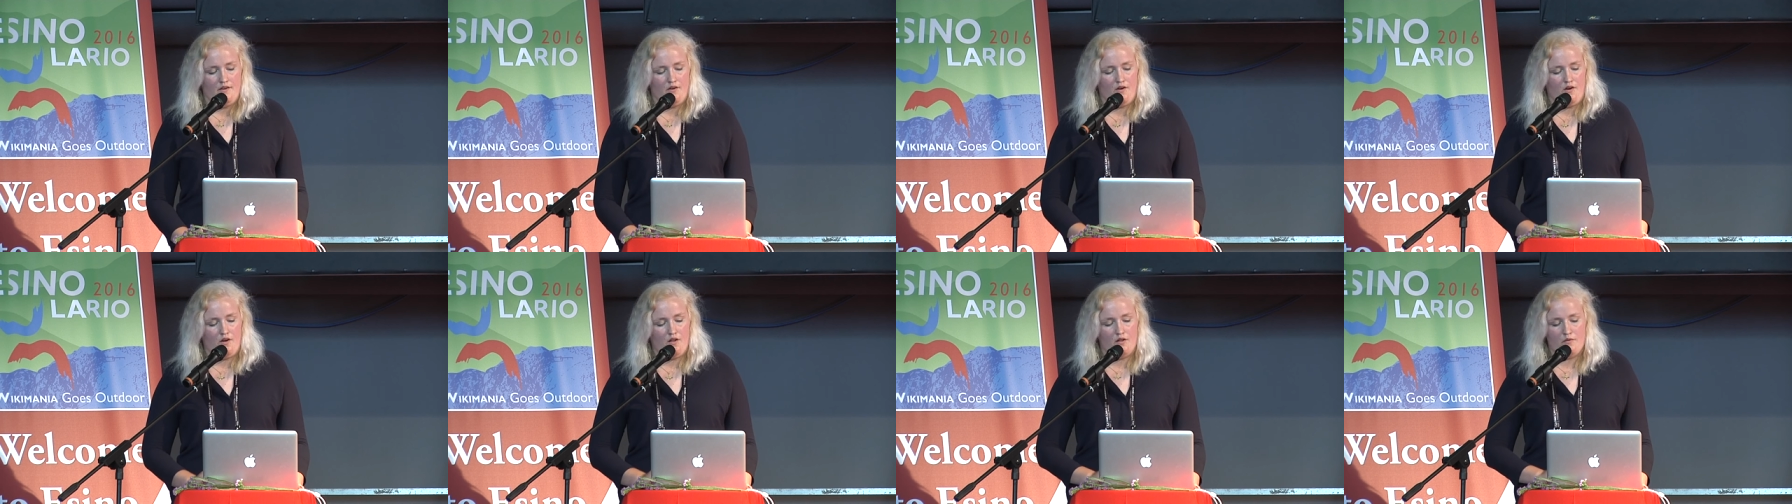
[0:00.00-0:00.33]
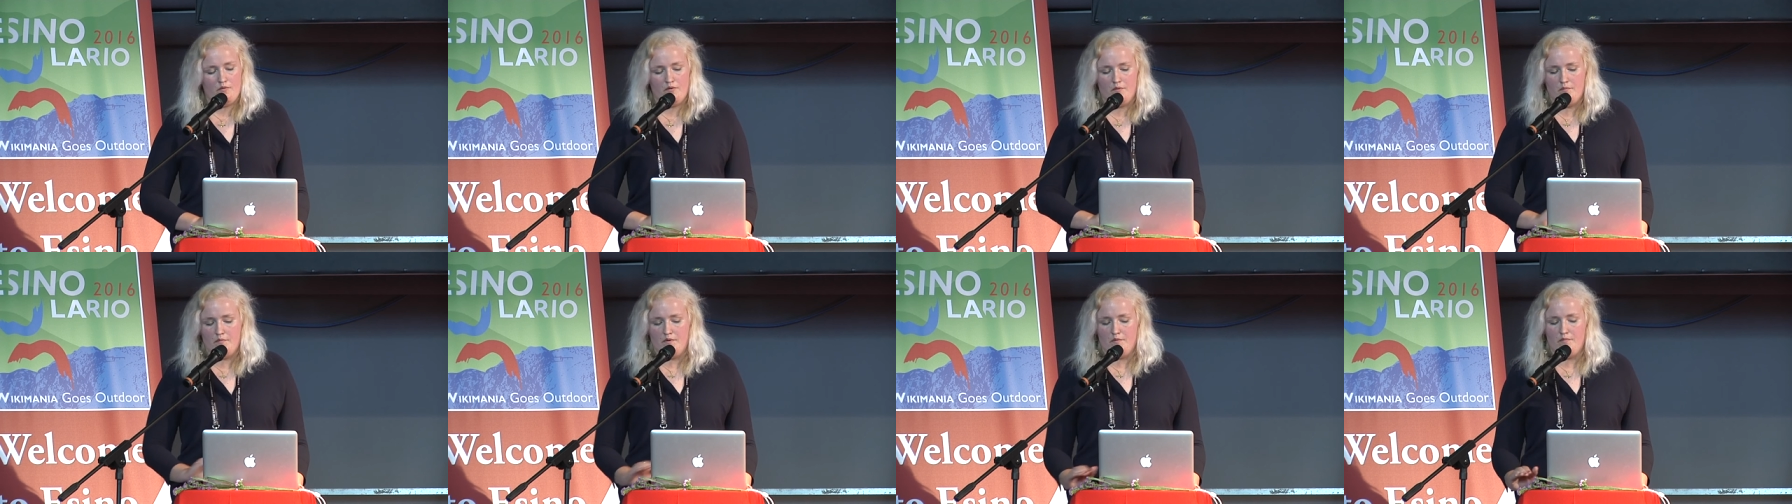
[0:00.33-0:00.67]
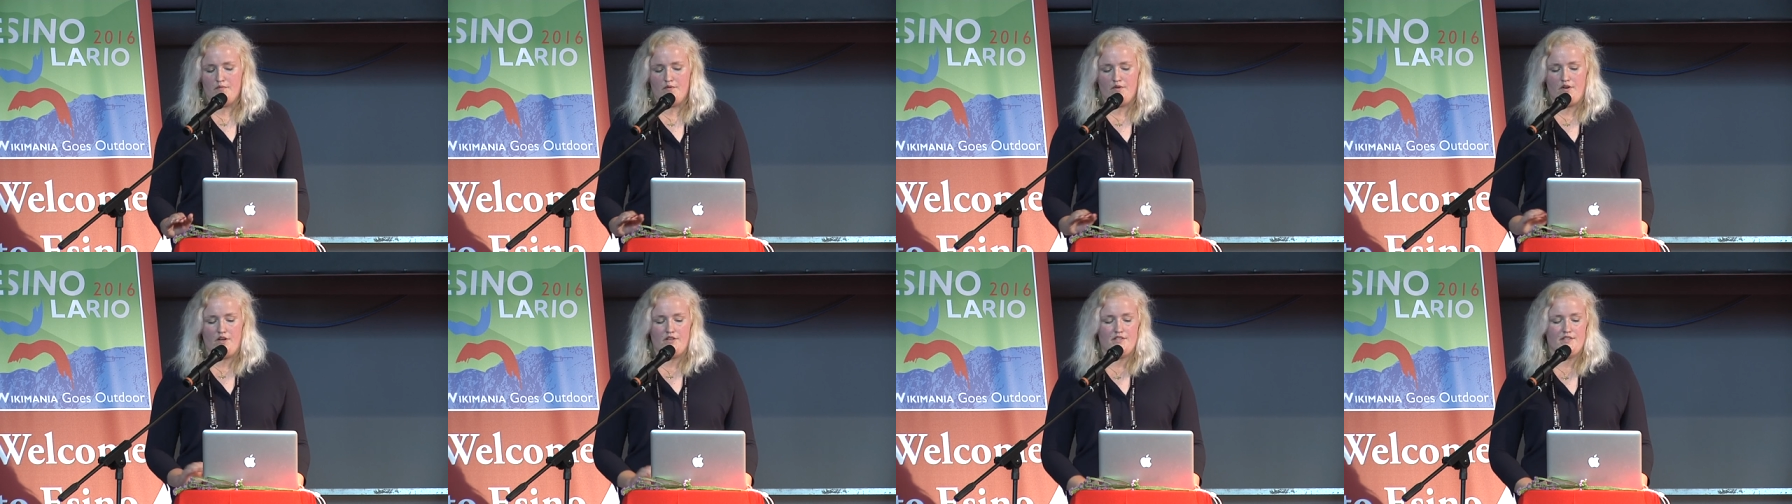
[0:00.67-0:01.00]
all women
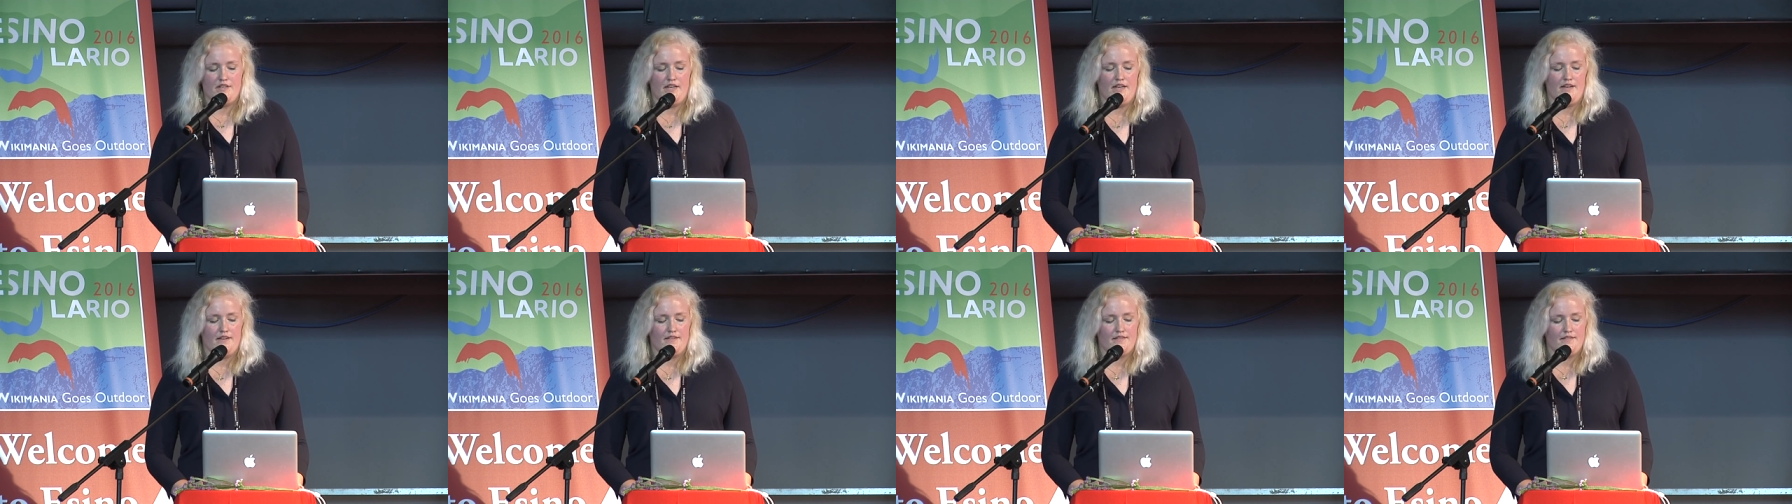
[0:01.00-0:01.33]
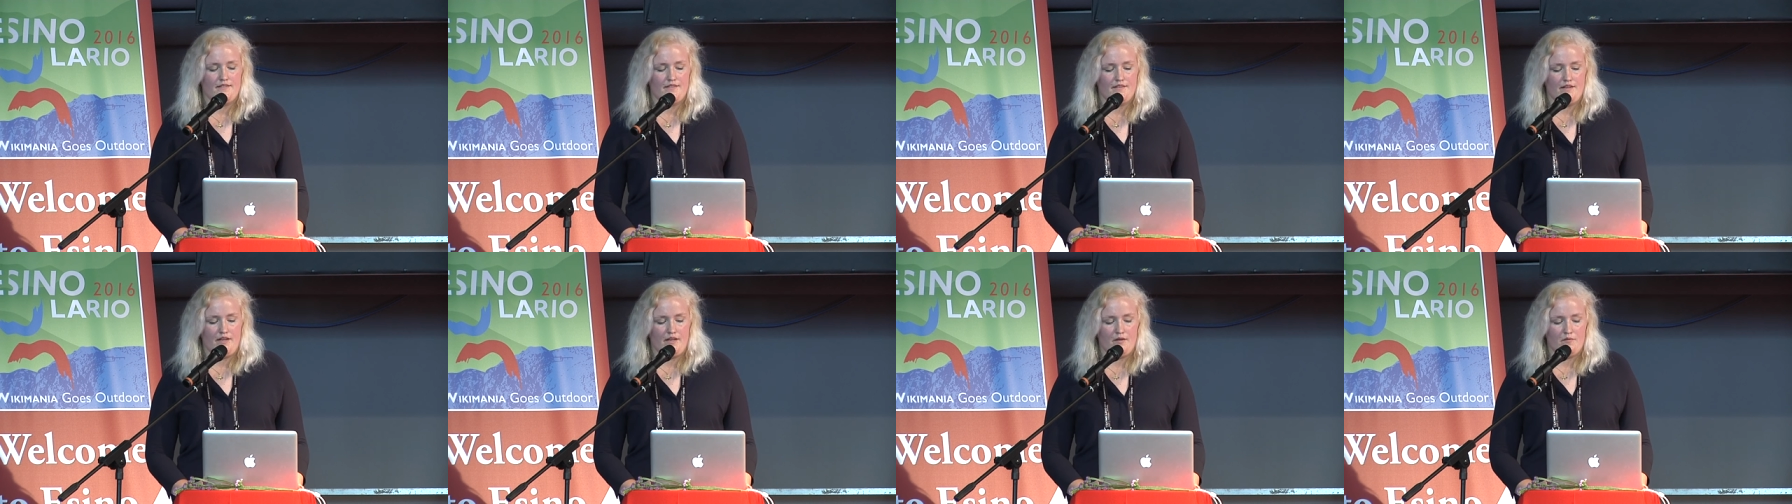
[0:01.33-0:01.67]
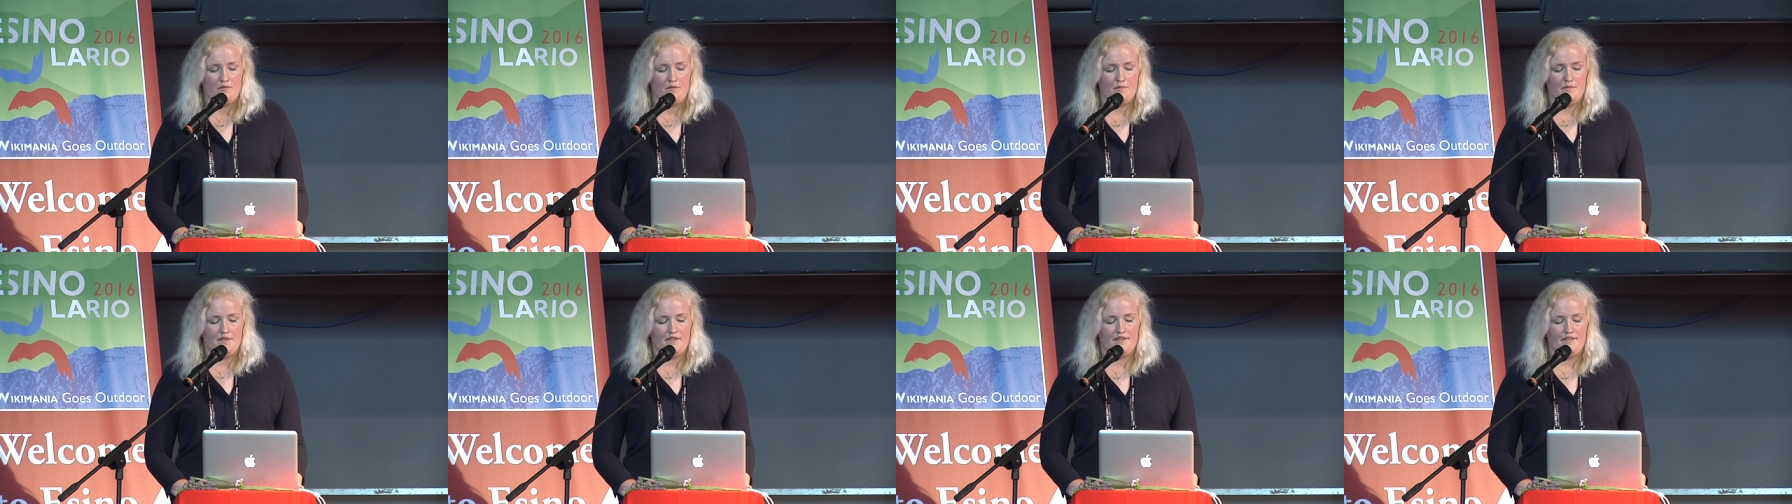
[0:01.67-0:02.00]
projects like
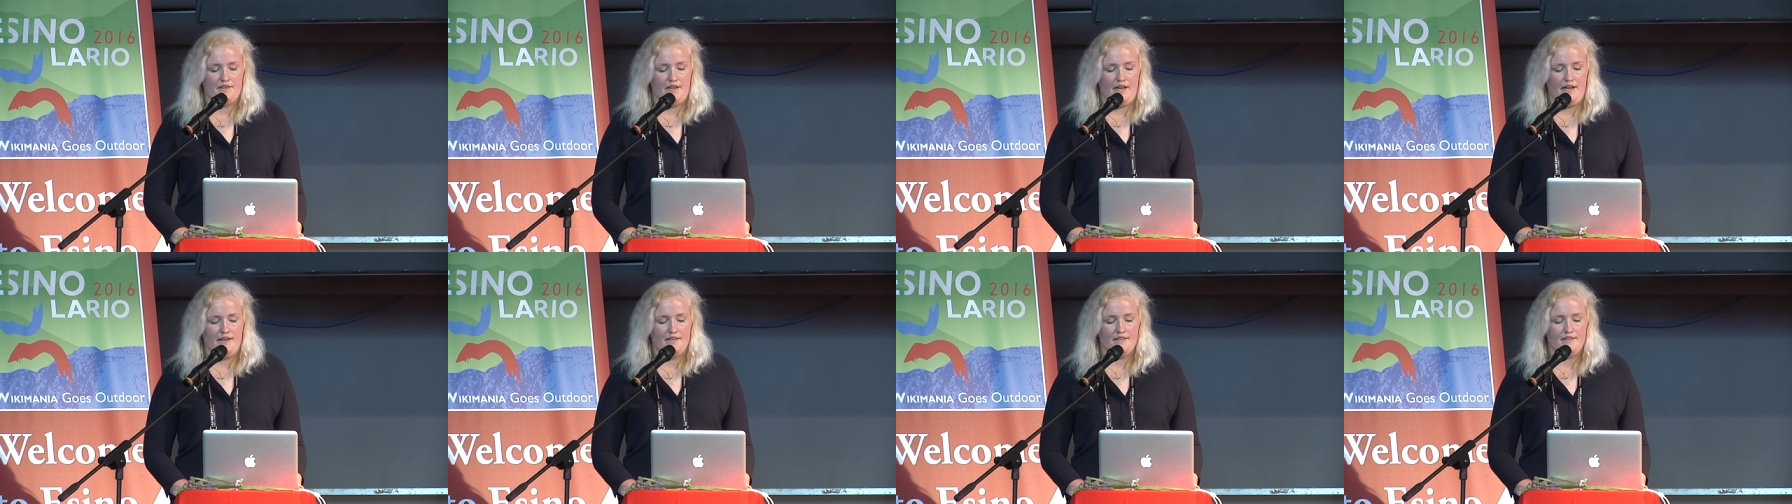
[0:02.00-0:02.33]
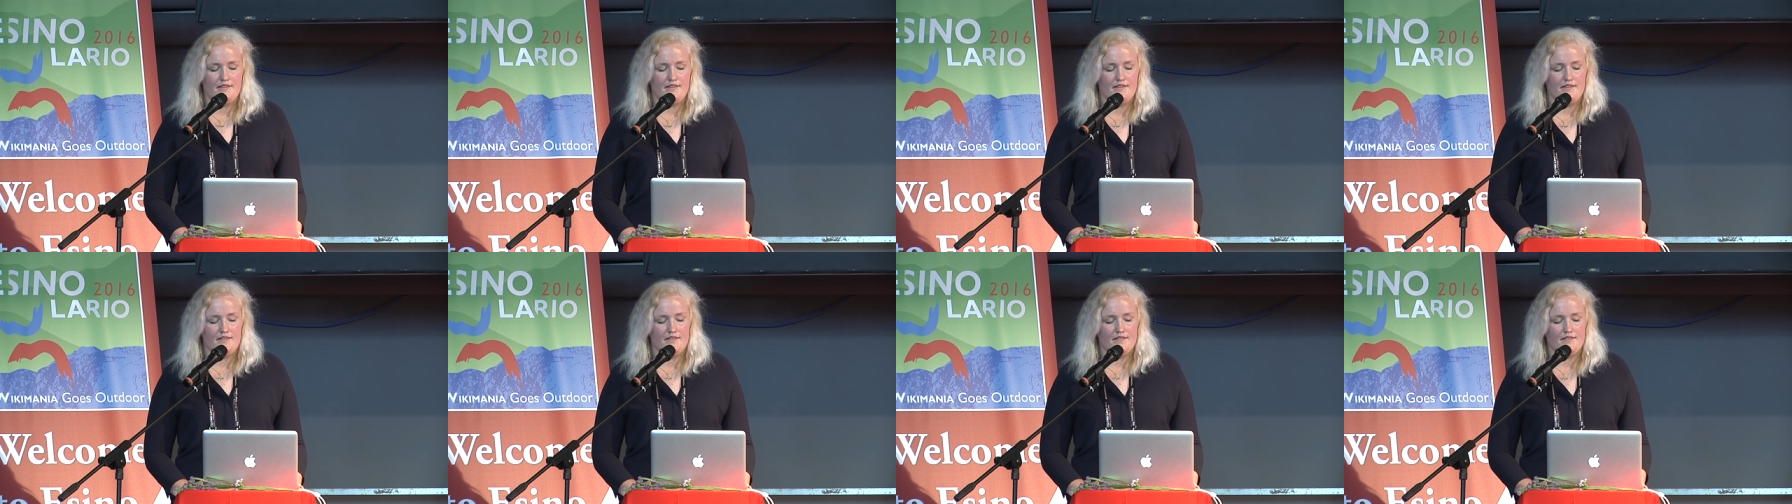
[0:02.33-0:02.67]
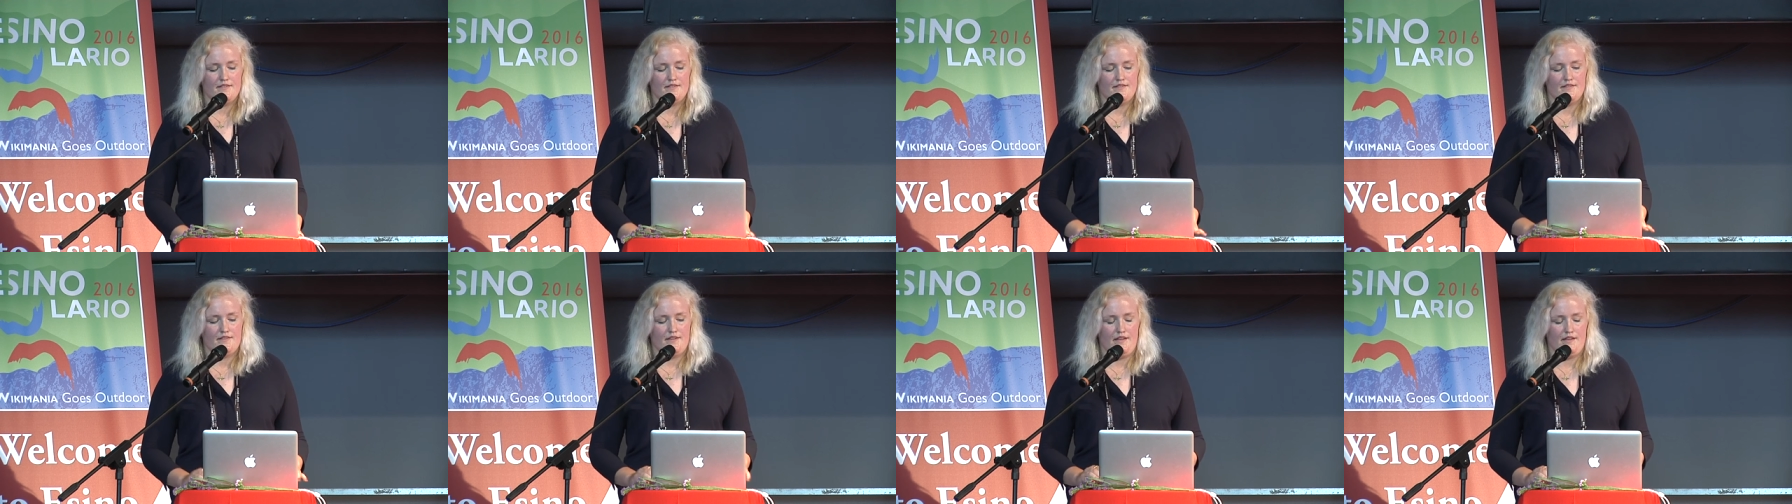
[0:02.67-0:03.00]
Women Scientists,